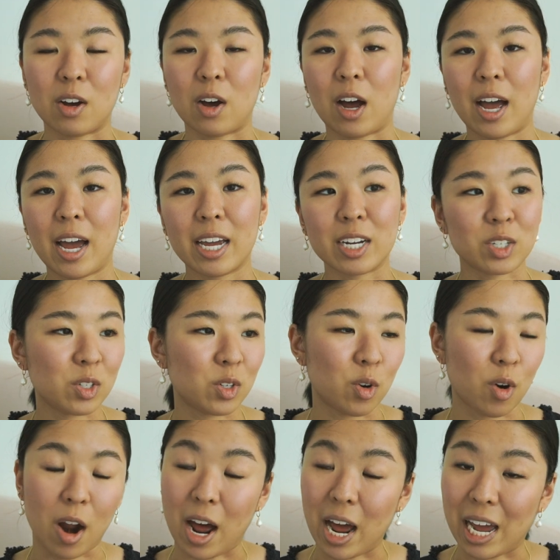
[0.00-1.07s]
I
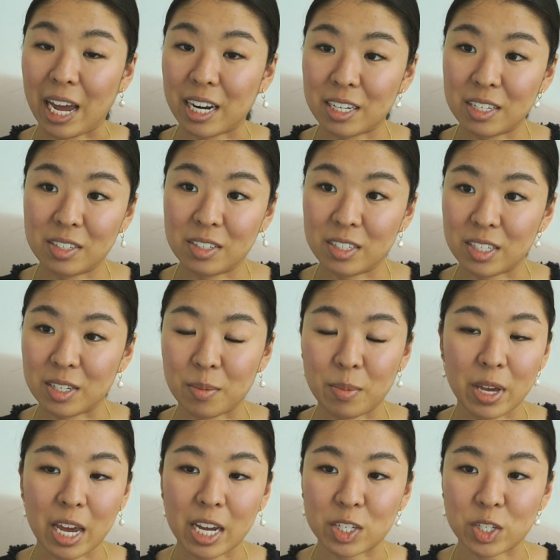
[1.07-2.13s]
tried to
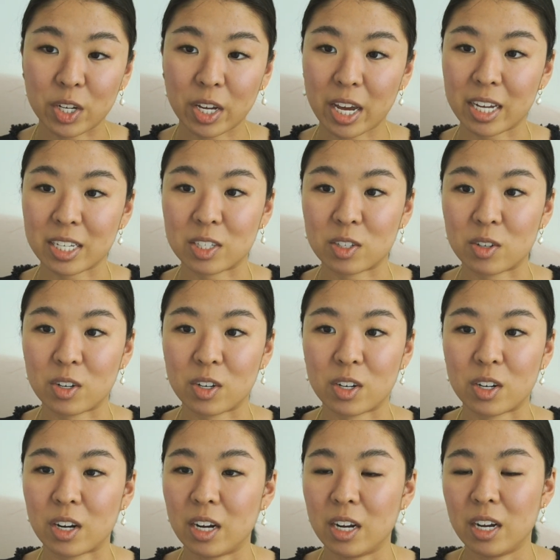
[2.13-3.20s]
be Asian
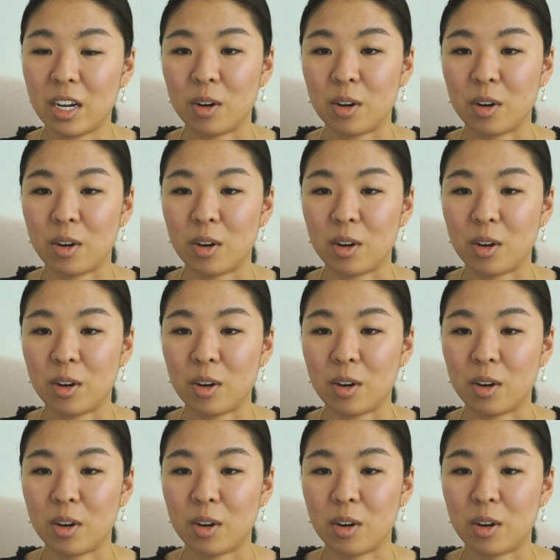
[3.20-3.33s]
gangster.